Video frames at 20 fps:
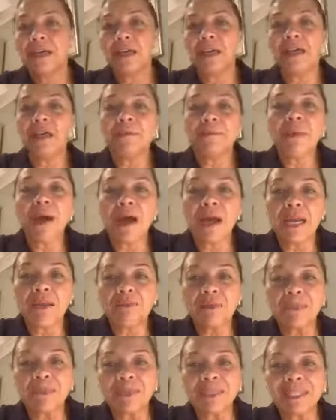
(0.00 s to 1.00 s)
Hi
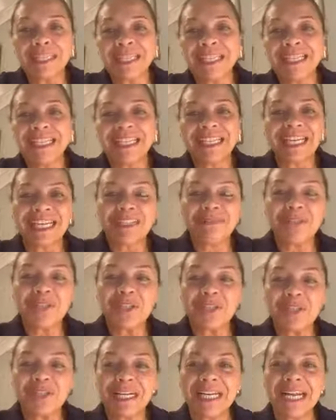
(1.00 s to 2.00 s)
everybody, thanks for
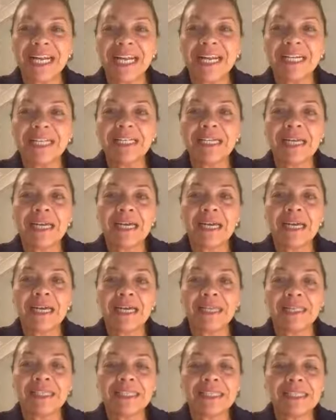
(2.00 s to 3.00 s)
tuning in,
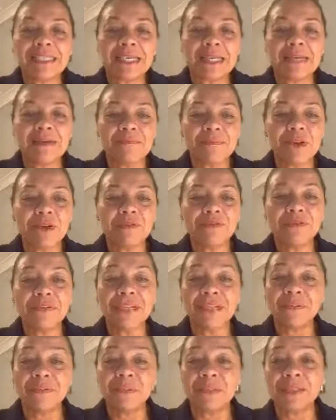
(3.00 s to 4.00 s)
and
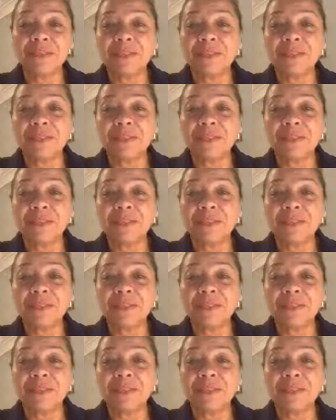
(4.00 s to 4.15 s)
hopefully